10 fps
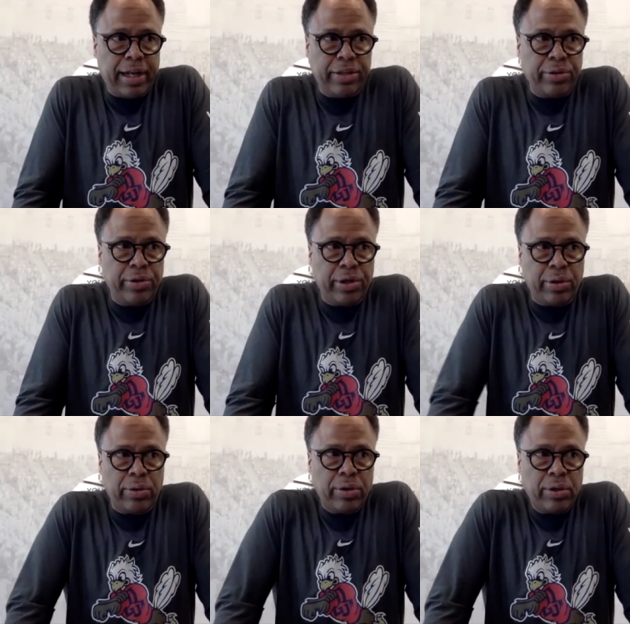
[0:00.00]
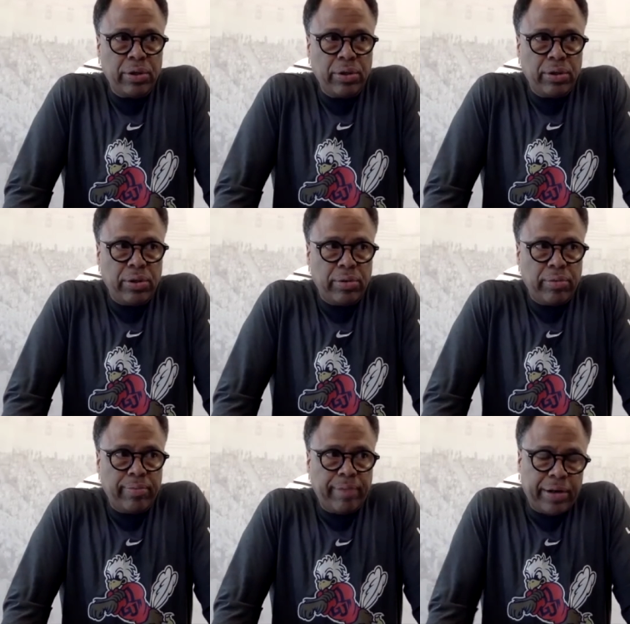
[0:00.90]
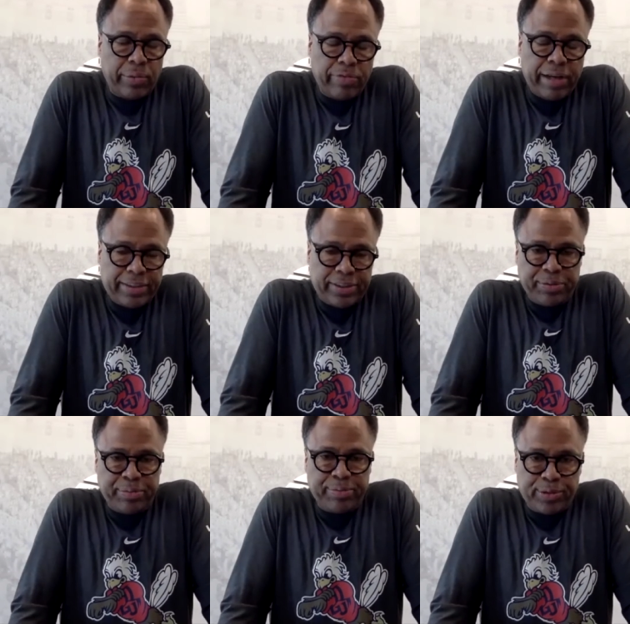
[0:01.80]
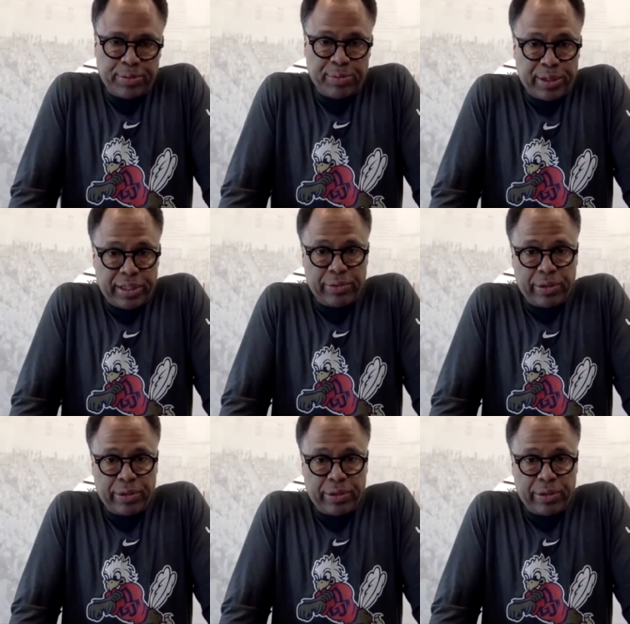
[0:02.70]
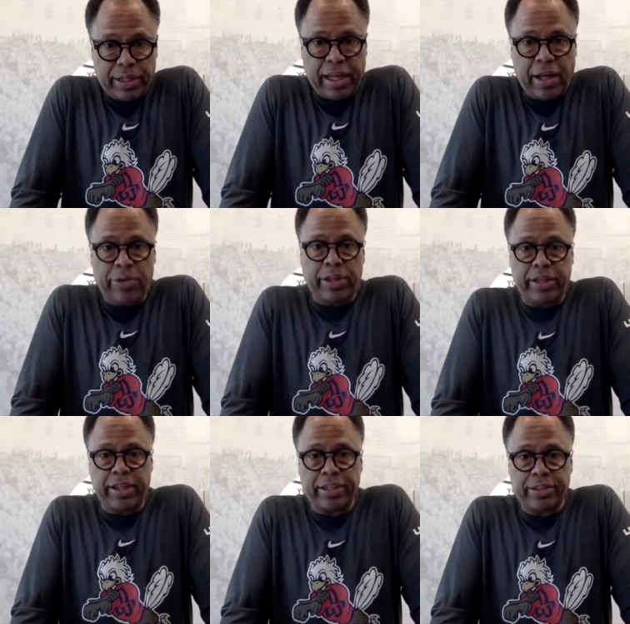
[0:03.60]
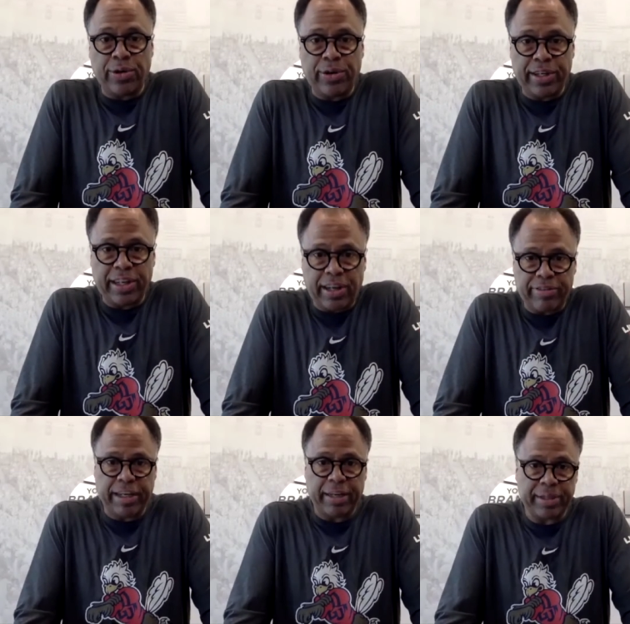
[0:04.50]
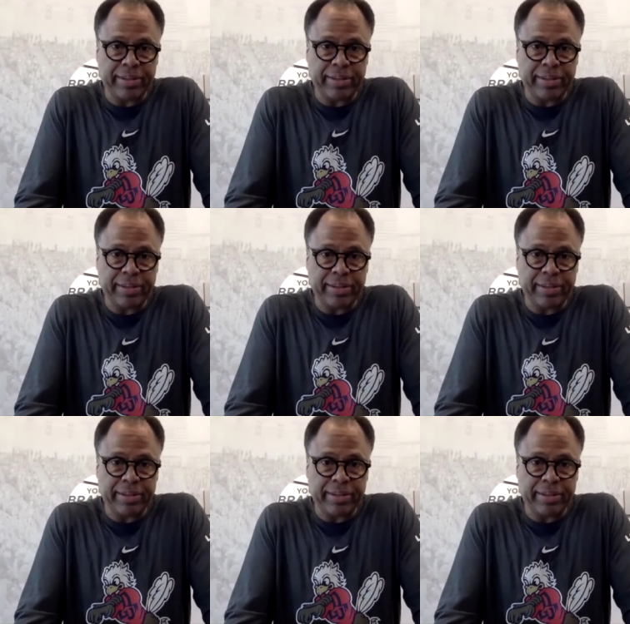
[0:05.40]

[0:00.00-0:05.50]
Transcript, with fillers: do know, man, we've had some really, really healthy things going on in our family.